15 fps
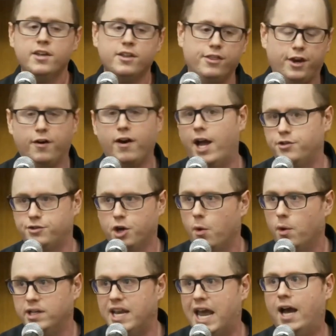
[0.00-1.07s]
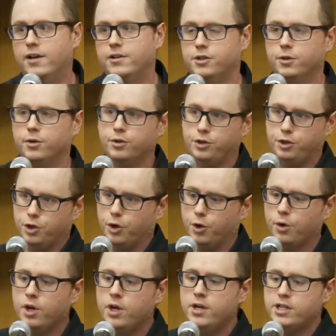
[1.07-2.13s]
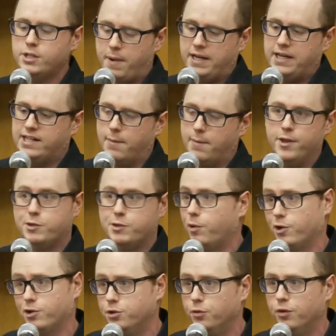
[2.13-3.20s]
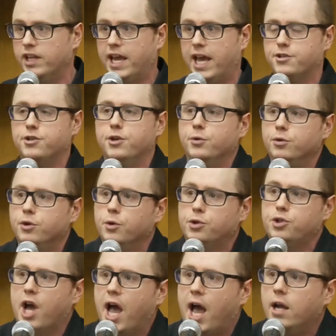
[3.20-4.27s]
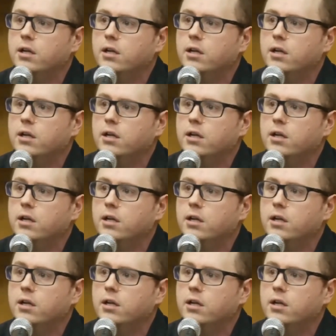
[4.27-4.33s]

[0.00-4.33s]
their odds are going down because you're spending time on this person who really has no shot.